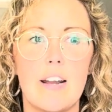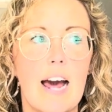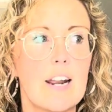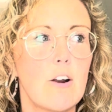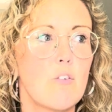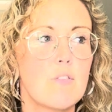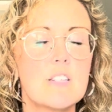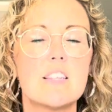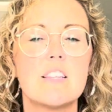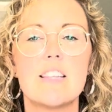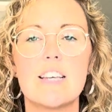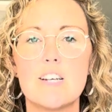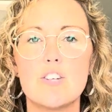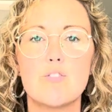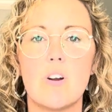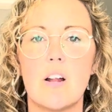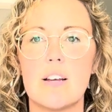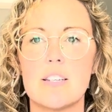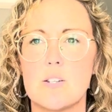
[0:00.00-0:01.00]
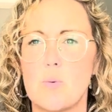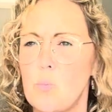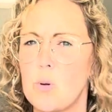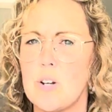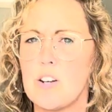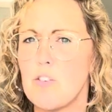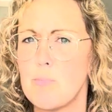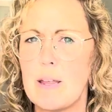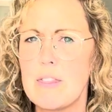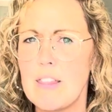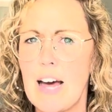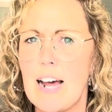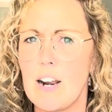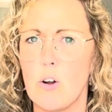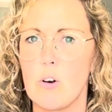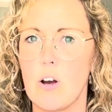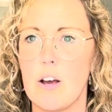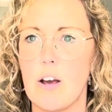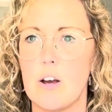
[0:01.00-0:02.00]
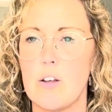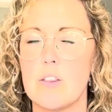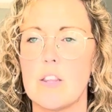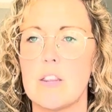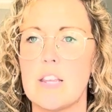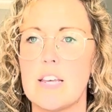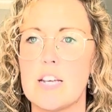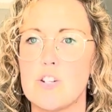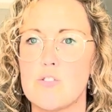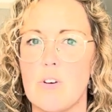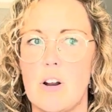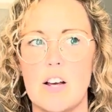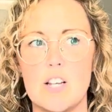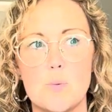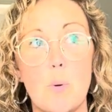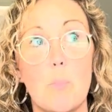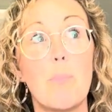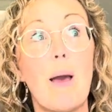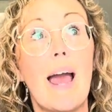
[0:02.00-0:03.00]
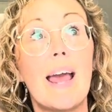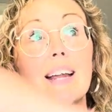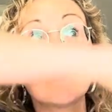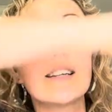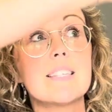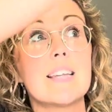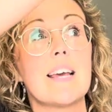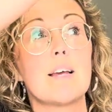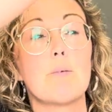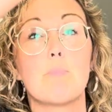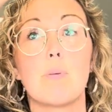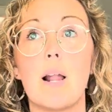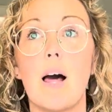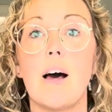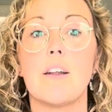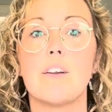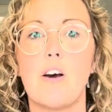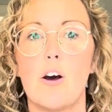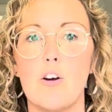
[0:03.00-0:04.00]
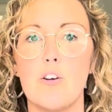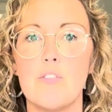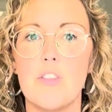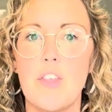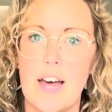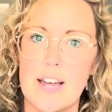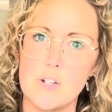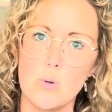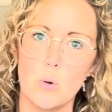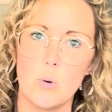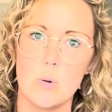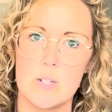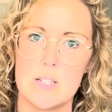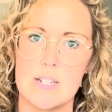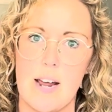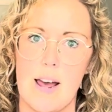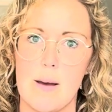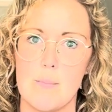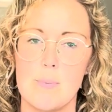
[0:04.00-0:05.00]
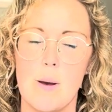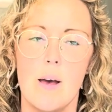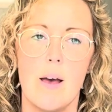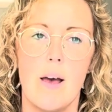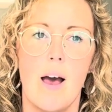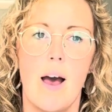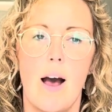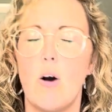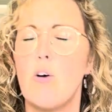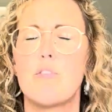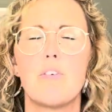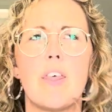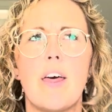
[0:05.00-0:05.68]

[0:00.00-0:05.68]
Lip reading: And obviously the Israelites, it wouldn't have been that long ago that the Israelites were painting blood over their doorstep, over